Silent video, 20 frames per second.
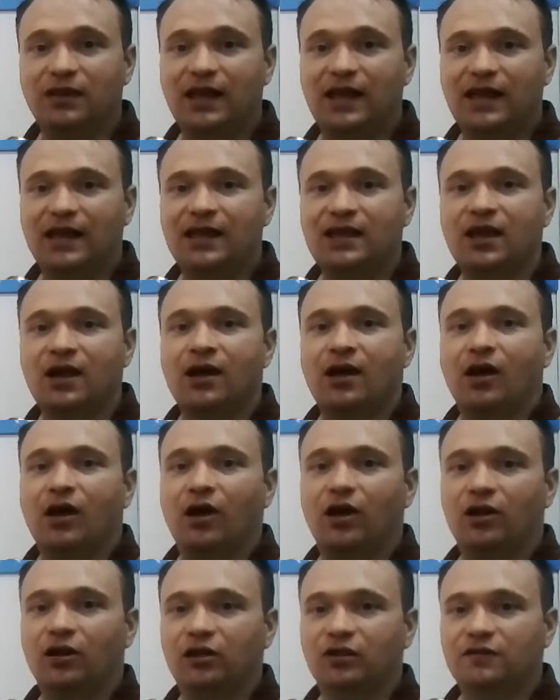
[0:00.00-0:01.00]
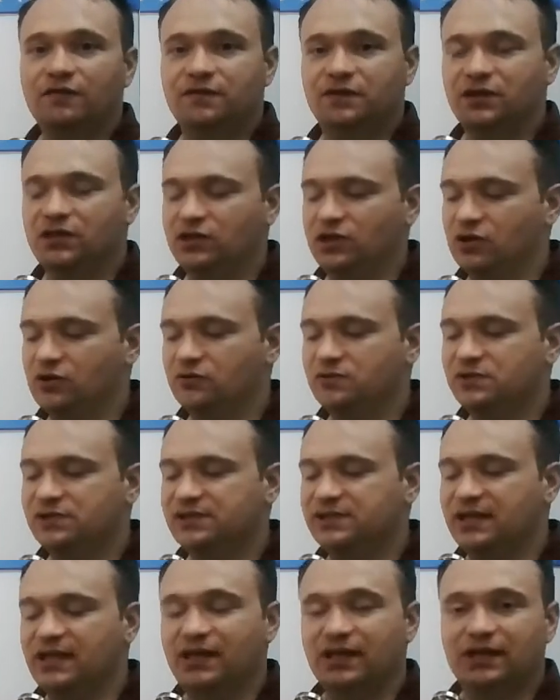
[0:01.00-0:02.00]
play all of the
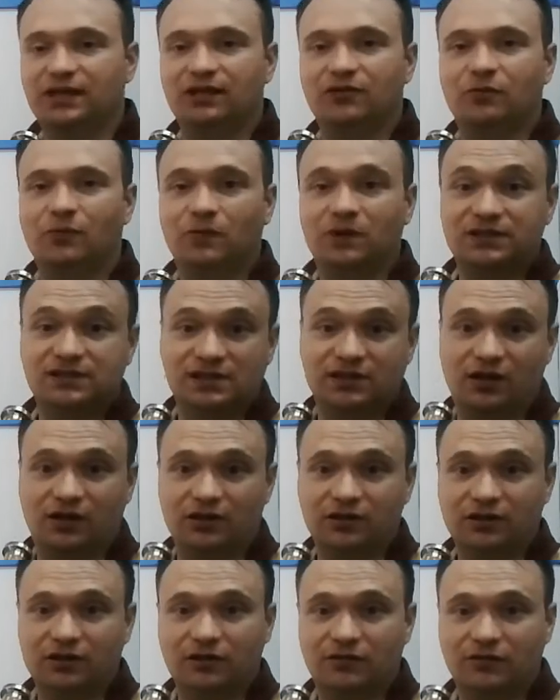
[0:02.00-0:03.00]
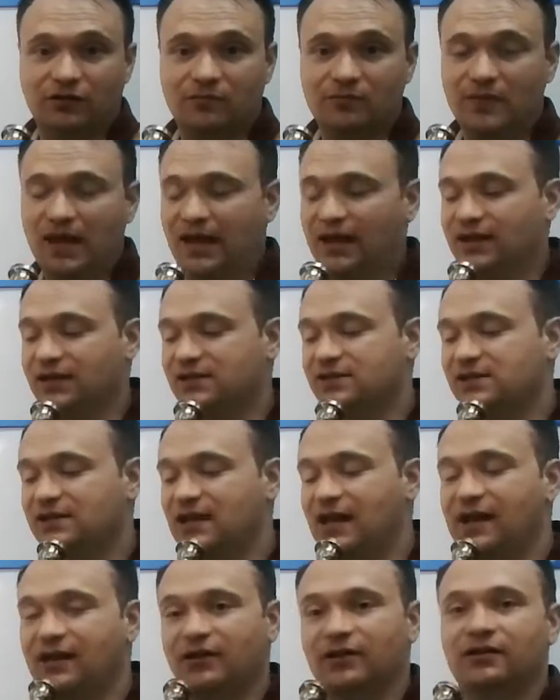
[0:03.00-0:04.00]
notes in what's called a chromatic
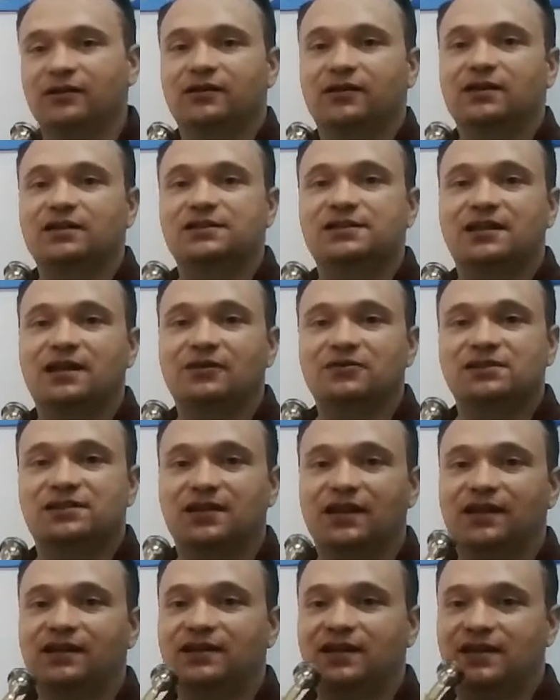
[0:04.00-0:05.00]
scale. It sounds like